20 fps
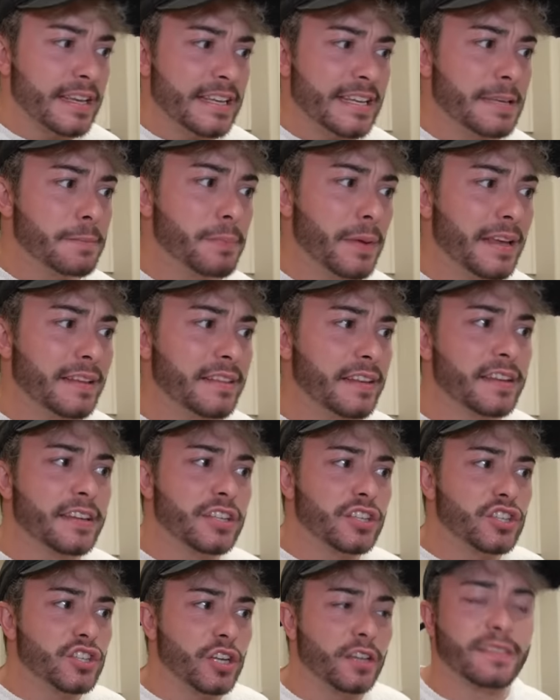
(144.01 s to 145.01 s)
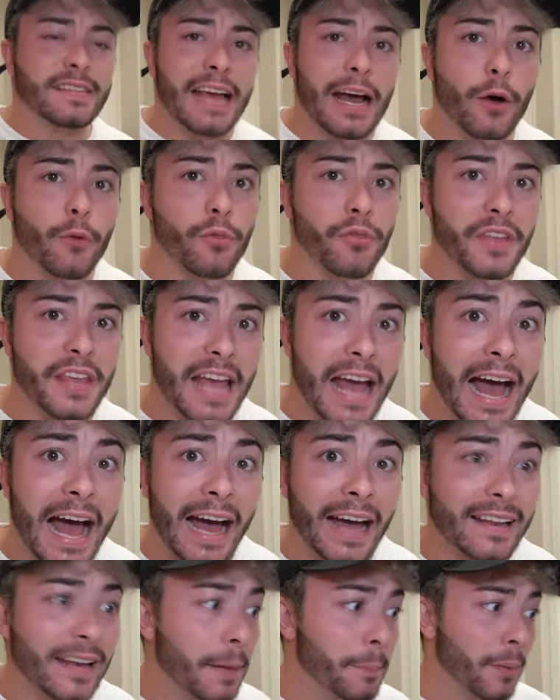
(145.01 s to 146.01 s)
eBay didn't shut down the
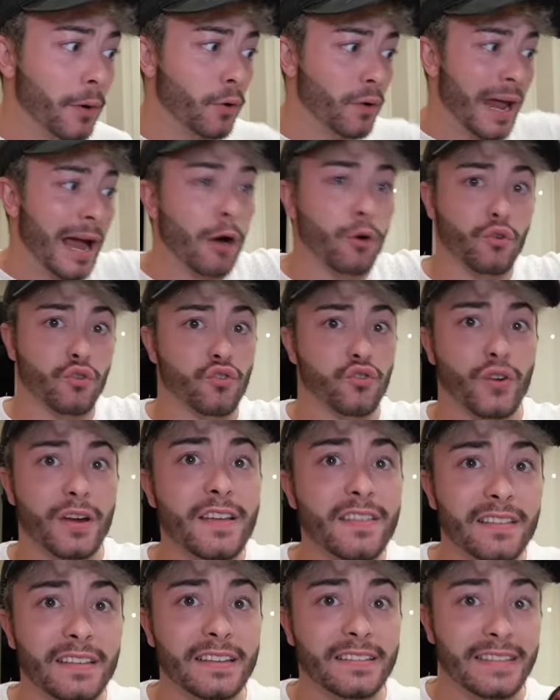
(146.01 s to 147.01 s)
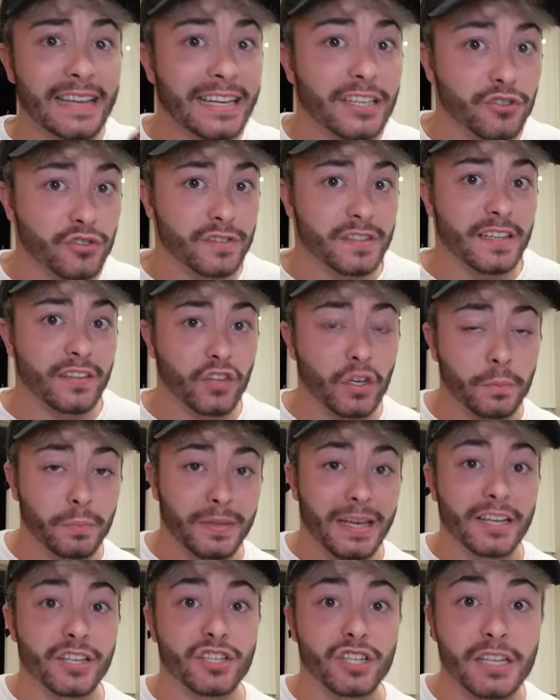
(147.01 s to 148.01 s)
ad about how crazily dangerous this could
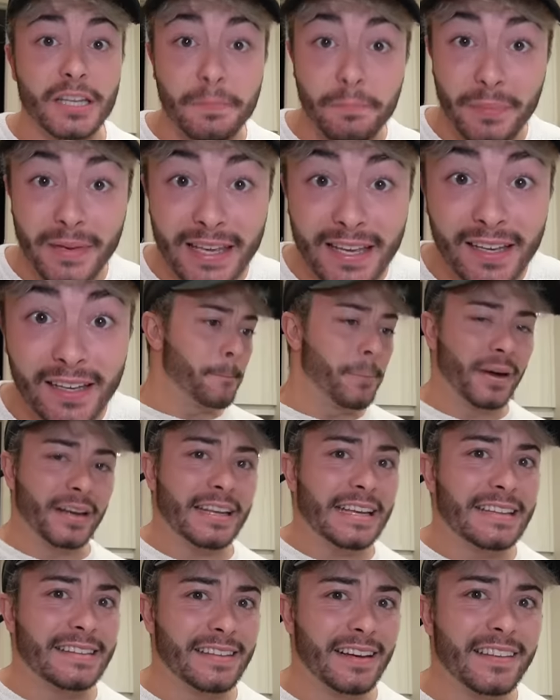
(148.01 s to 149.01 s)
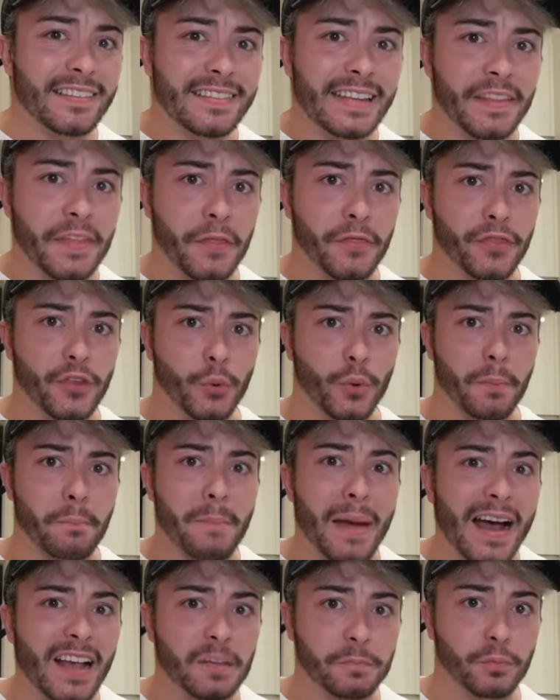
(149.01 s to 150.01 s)
potentially be, but it does say that they were
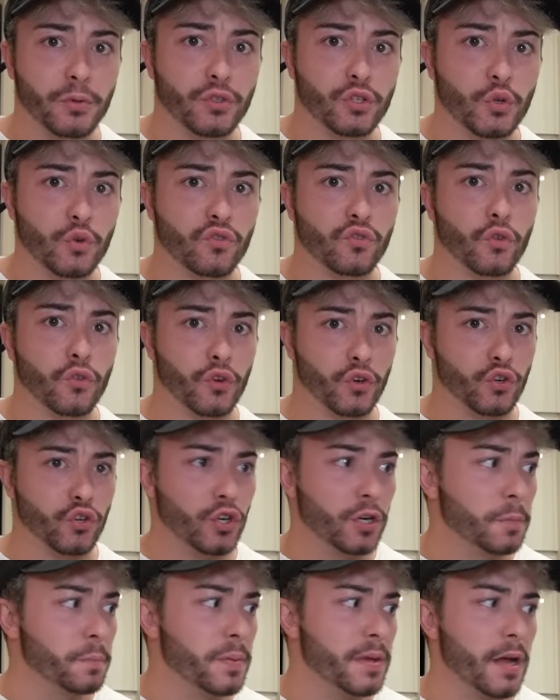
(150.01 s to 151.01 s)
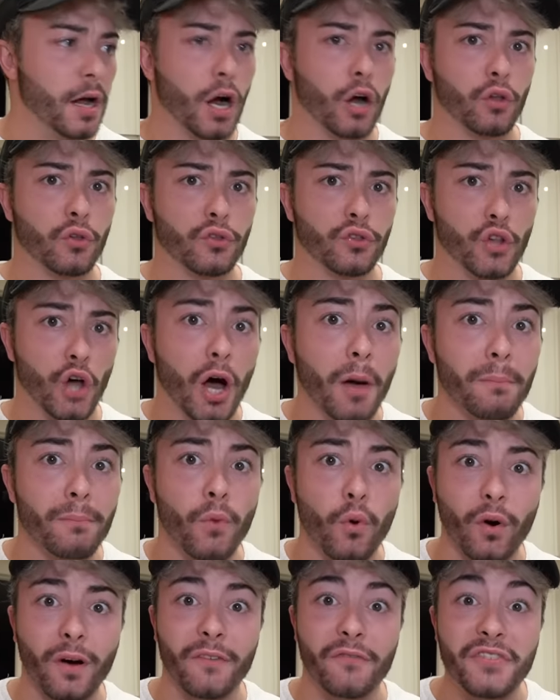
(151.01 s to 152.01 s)
mass produced, so there could be a lot
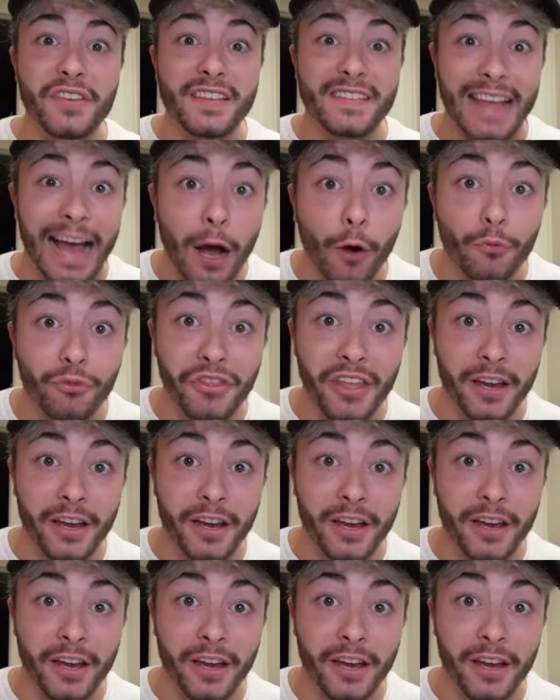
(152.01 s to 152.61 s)
more of these out